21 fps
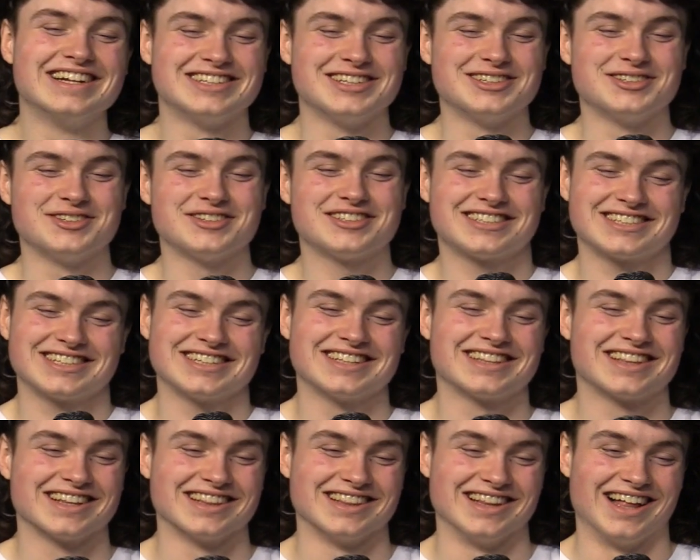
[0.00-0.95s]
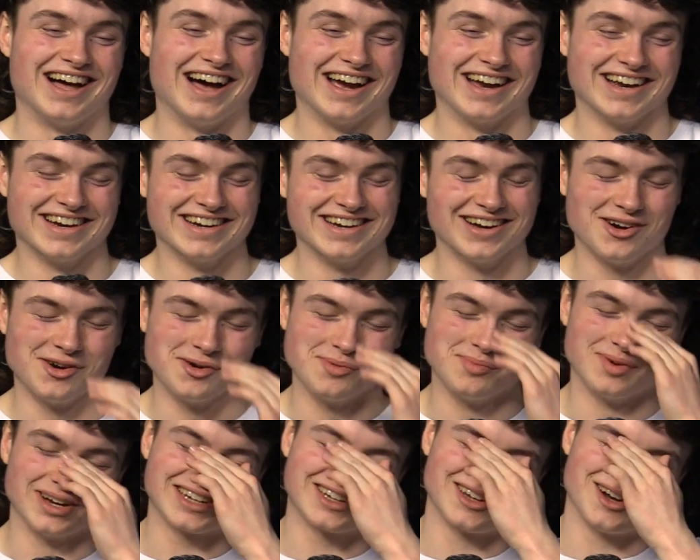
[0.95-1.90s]
did you see the line oh
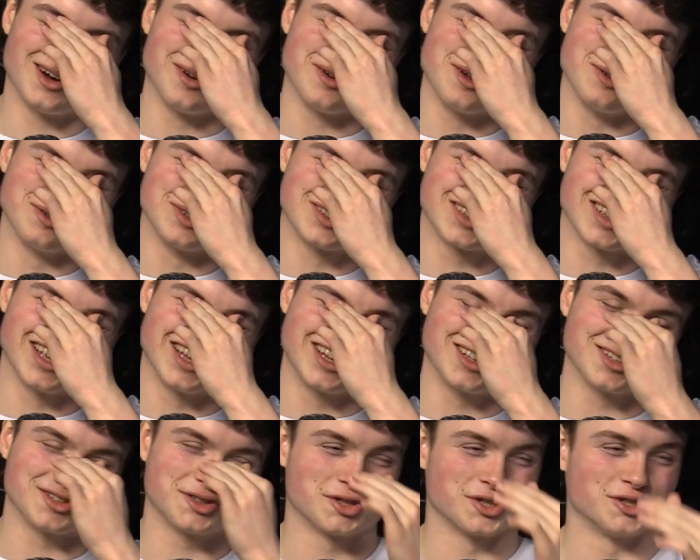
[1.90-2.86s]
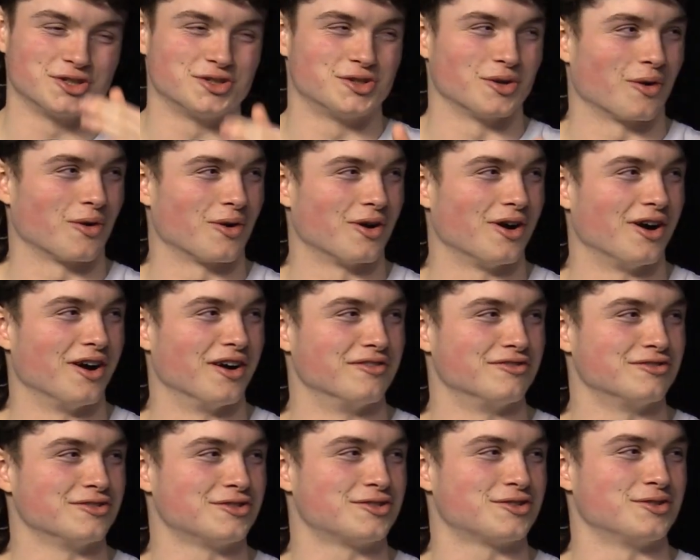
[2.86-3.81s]
my god it was like
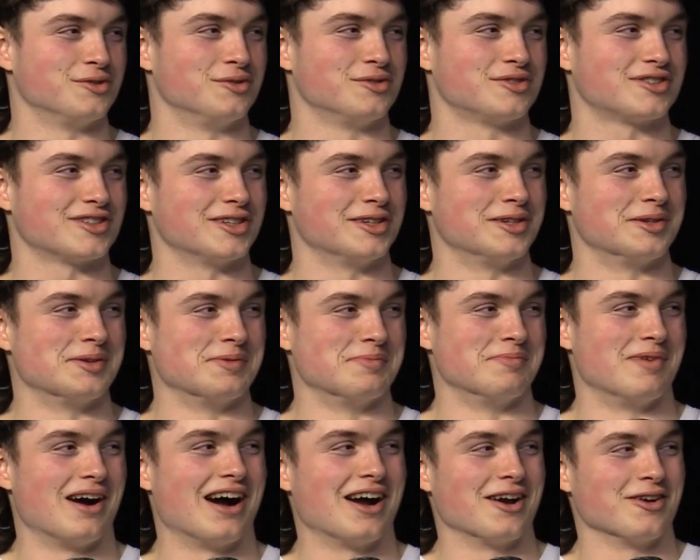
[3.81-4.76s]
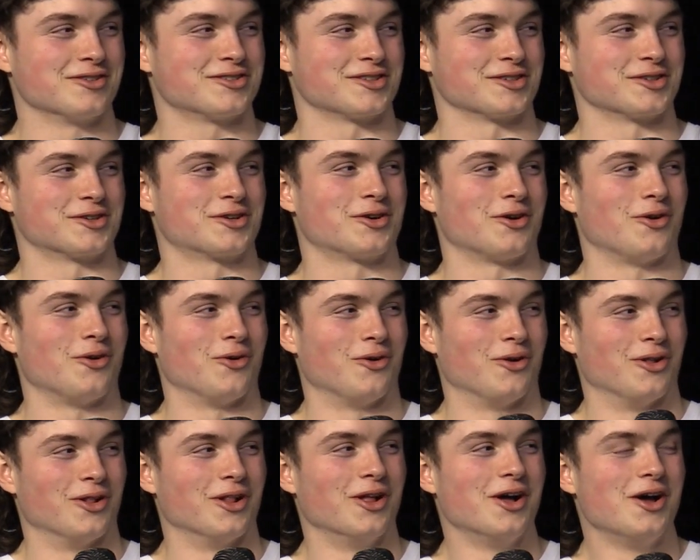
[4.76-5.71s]
zadorov soucy myers and
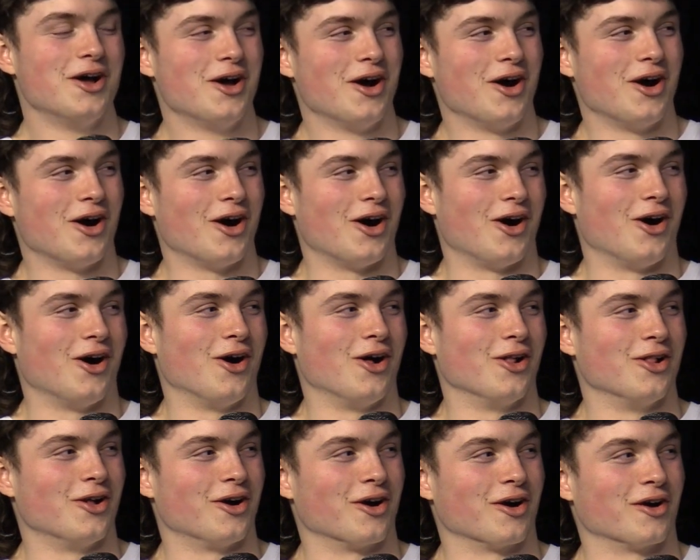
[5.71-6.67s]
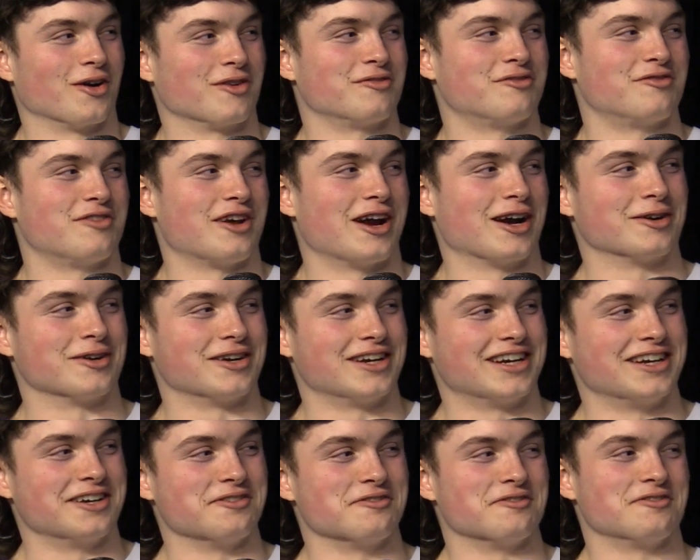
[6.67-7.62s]
cole all are
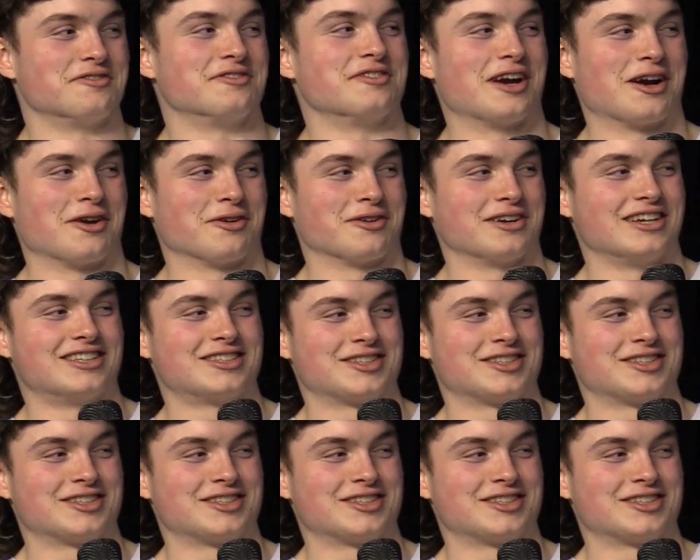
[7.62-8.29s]
very very